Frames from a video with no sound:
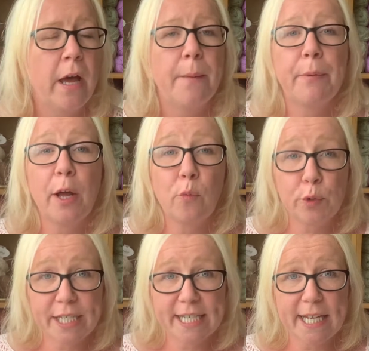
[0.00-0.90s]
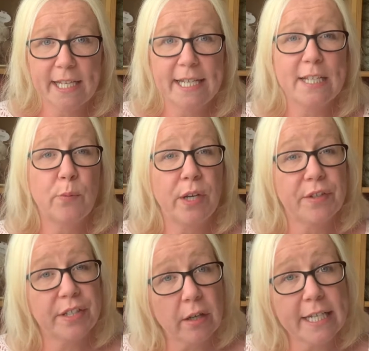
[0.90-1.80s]
But I would say it is one of the
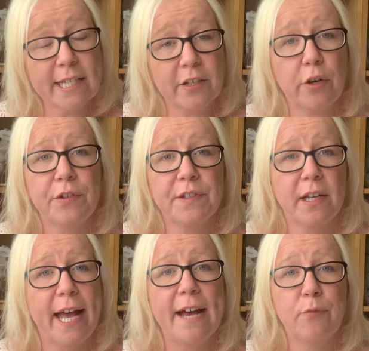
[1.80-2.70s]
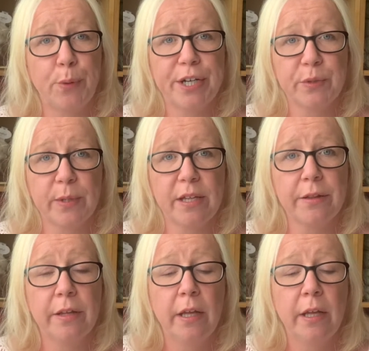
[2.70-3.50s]
nicest cottons I have worked with.